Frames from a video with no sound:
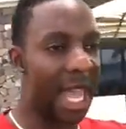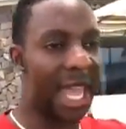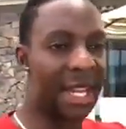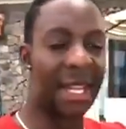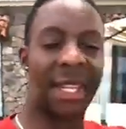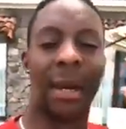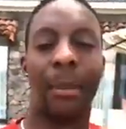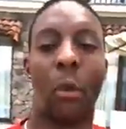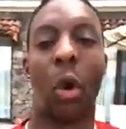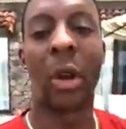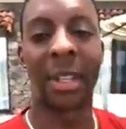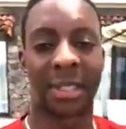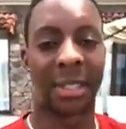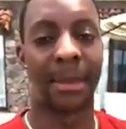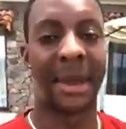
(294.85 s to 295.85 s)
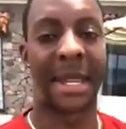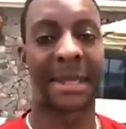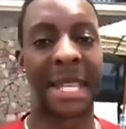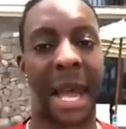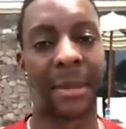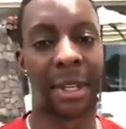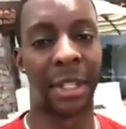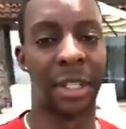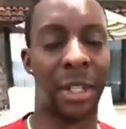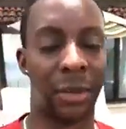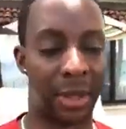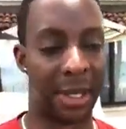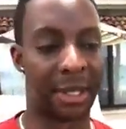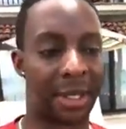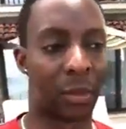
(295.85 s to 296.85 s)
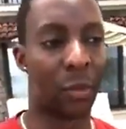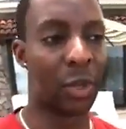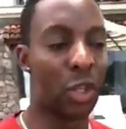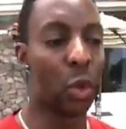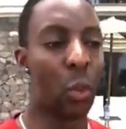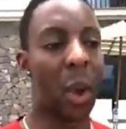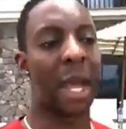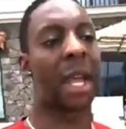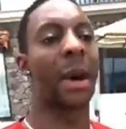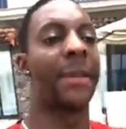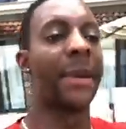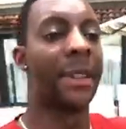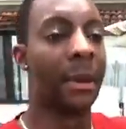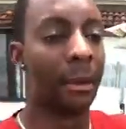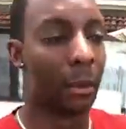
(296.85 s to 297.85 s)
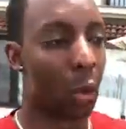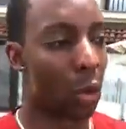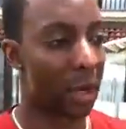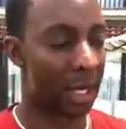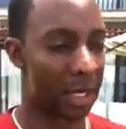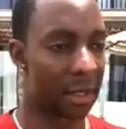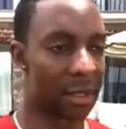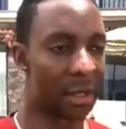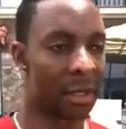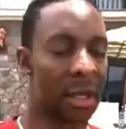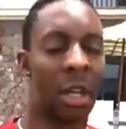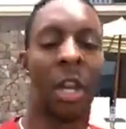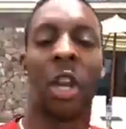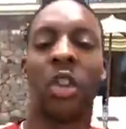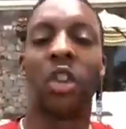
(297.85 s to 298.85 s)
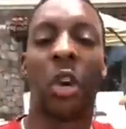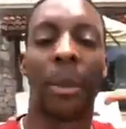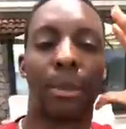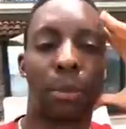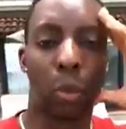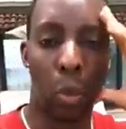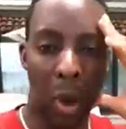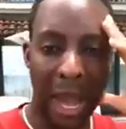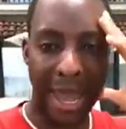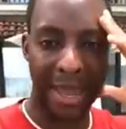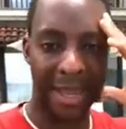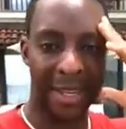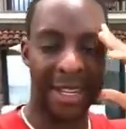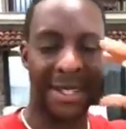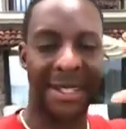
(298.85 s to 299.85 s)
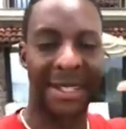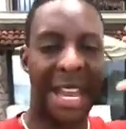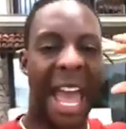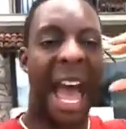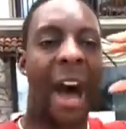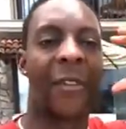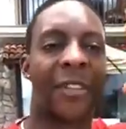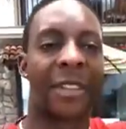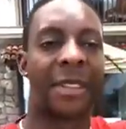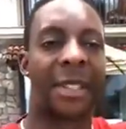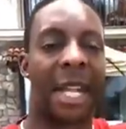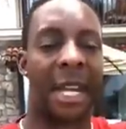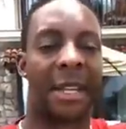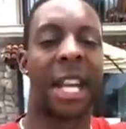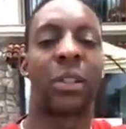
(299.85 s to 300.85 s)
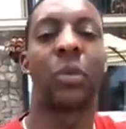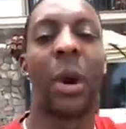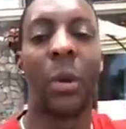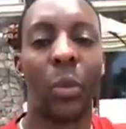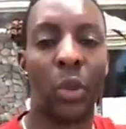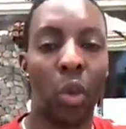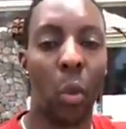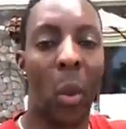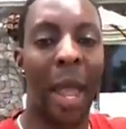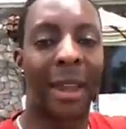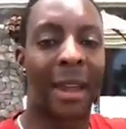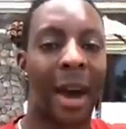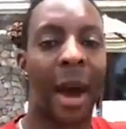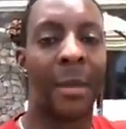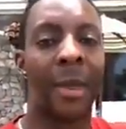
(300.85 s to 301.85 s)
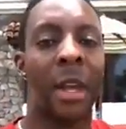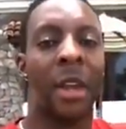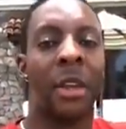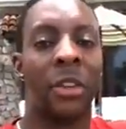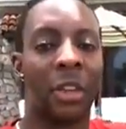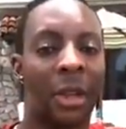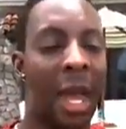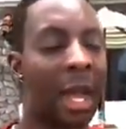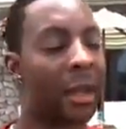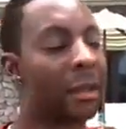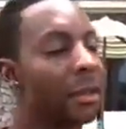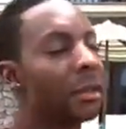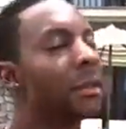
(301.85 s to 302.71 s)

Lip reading: and in the morning is the best time to do this. When you wake up in the morning, your brain is in alpha state. That's when you wake up, you're like,